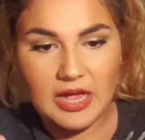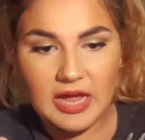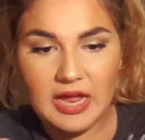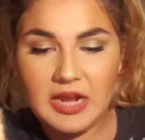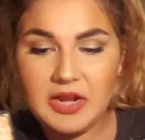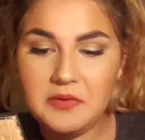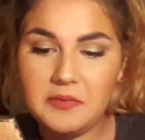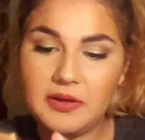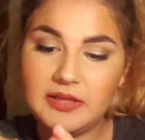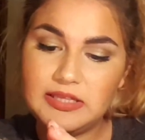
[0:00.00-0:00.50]

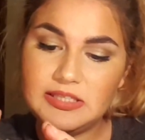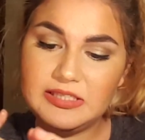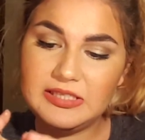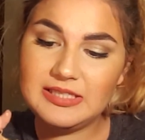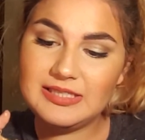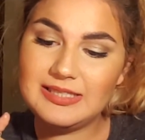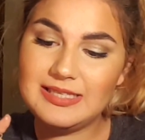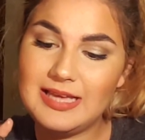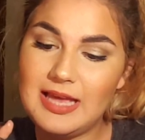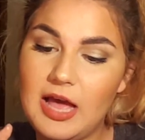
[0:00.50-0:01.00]
Anyway, this
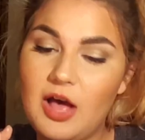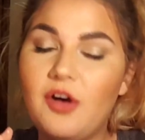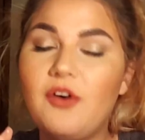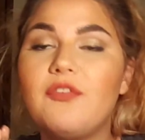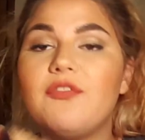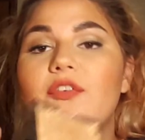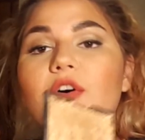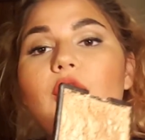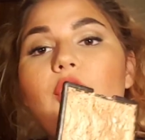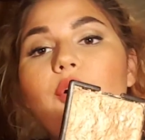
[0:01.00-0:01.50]
is the
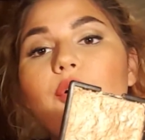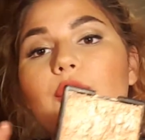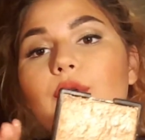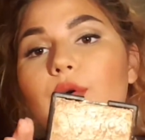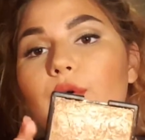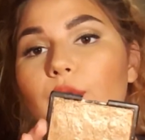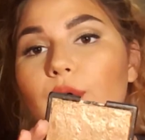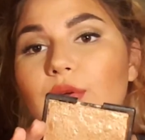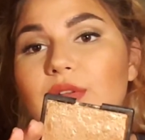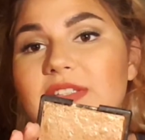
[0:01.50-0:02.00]
e.l.f.
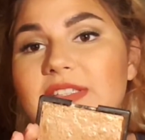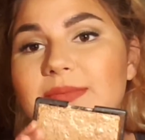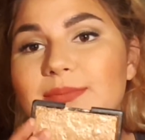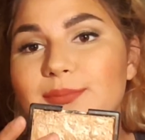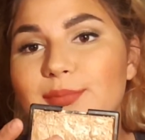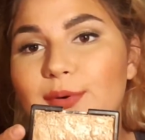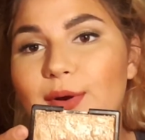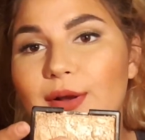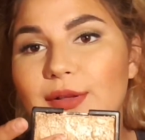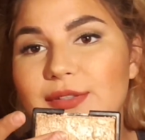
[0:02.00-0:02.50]
Golden
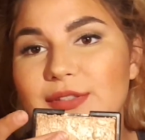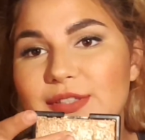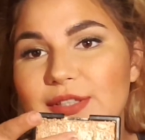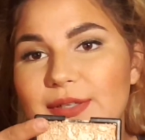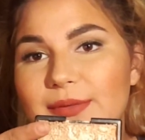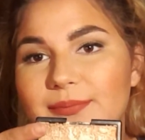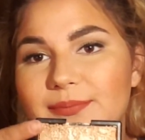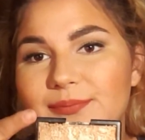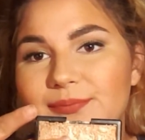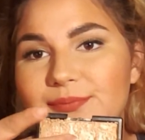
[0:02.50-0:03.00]

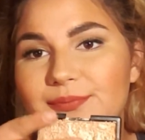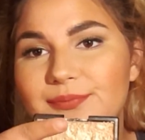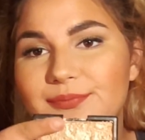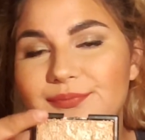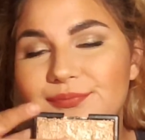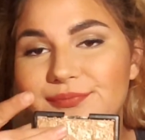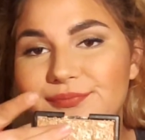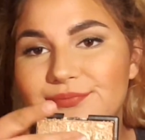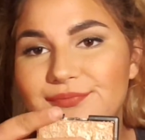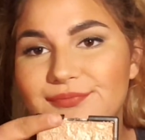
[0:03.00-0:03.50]
Bronzer.
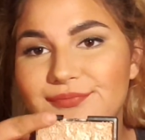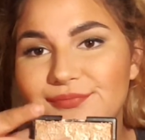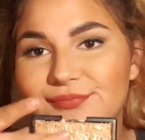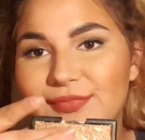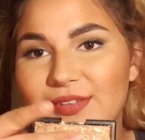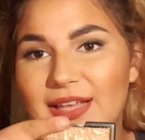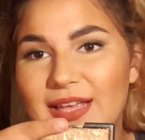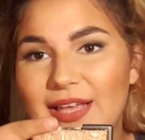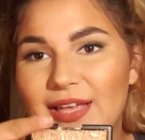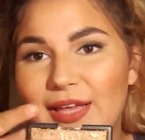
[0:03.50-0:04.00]

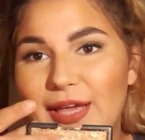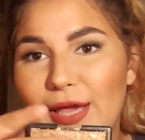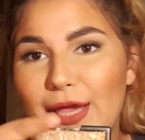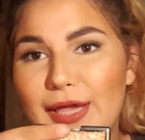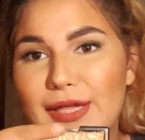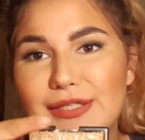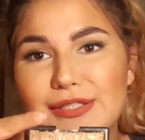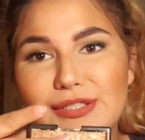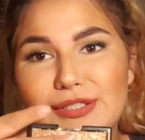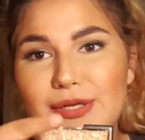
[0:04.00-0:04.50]

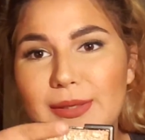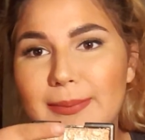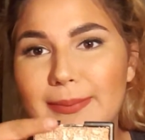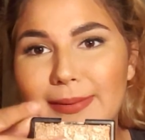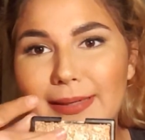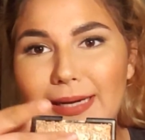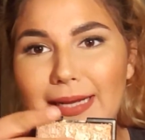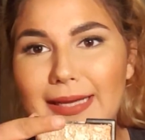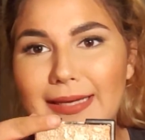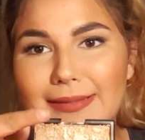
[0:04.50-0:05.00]
It's so
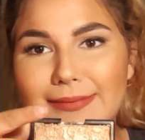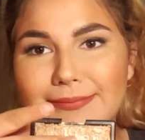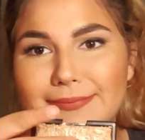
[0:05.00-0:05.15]
pretty.